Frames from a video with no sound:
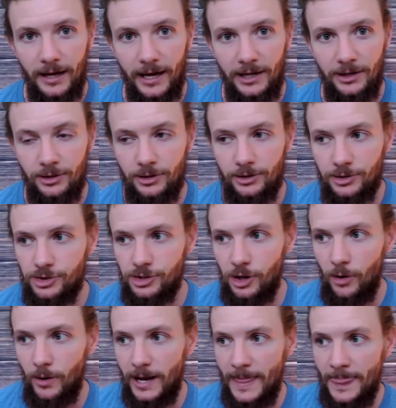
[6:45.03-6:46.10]
and you're
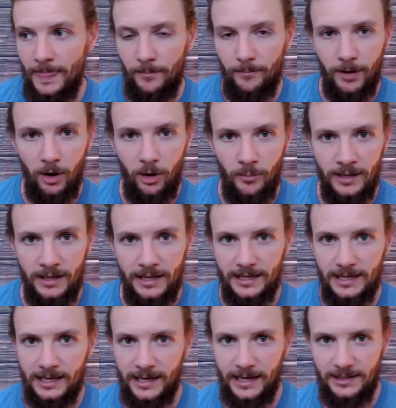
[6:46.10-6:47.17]
so in the moment
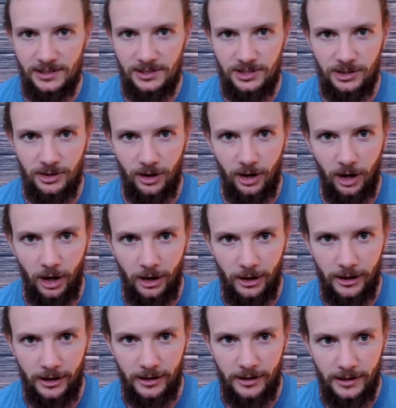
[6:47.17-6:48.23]
and connected to your
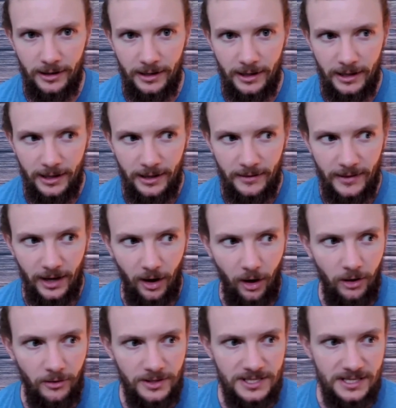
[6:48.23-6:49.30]
heart, that
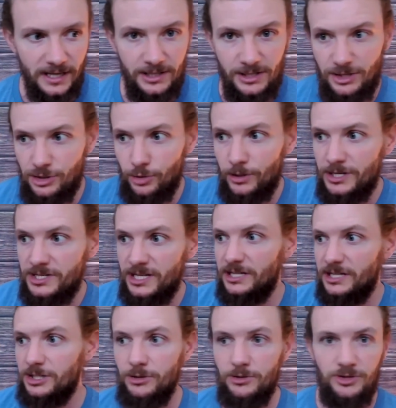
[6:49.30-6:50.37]
all of a sudden source
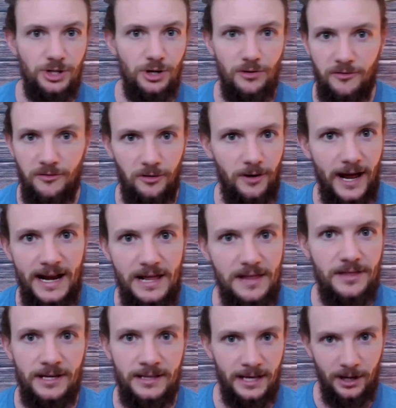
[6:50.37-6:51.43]
can use you for
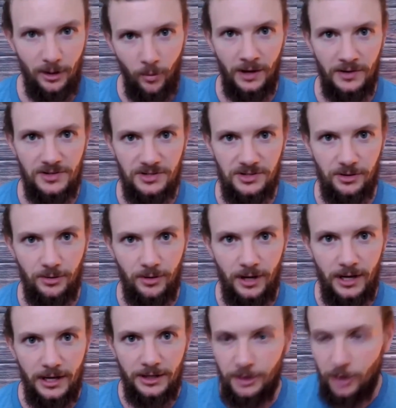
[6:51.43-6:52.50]
anything that it wants to.
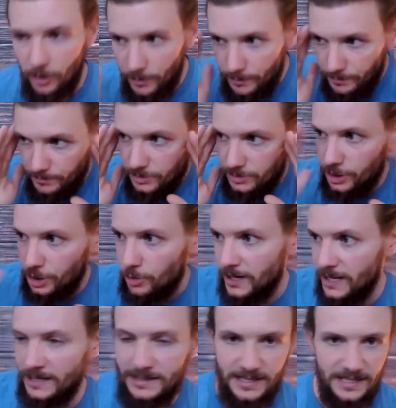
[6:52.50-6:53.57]
You'll
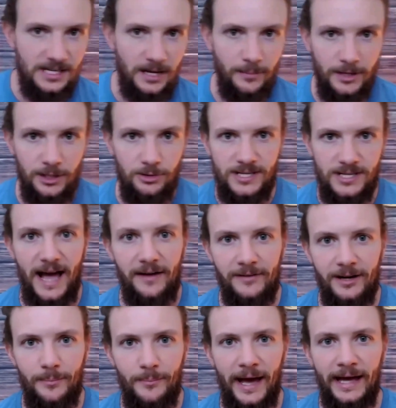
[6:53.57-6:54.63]
tune into somebody who's
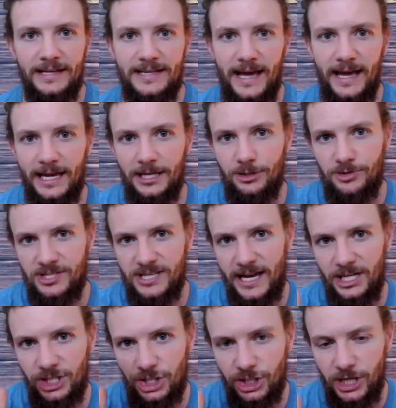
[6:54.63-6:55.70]
having a bad day and you
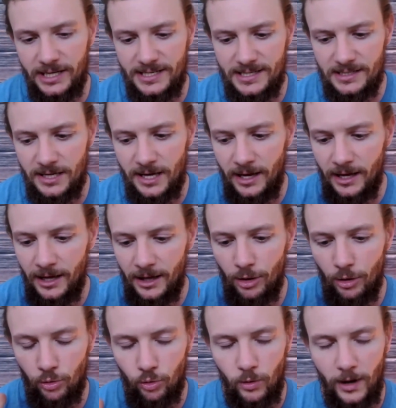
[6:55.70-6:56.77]
say just
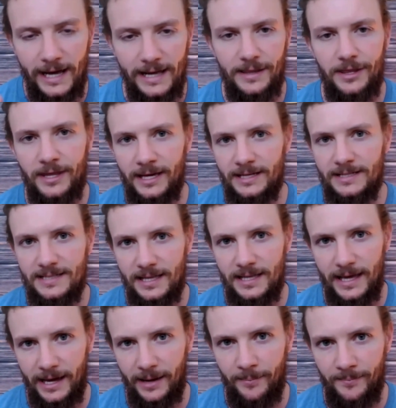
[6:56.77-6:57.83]
the right thing to
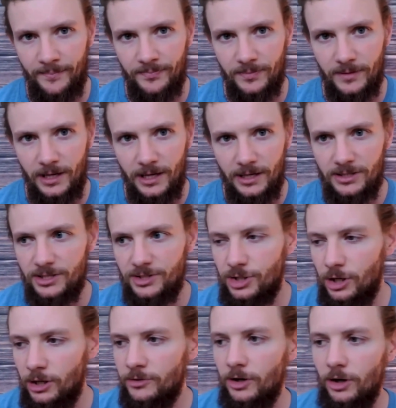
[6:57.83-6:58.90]
them to
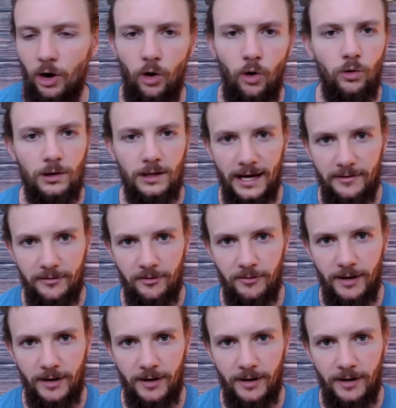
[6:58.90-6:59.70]
turn their whole life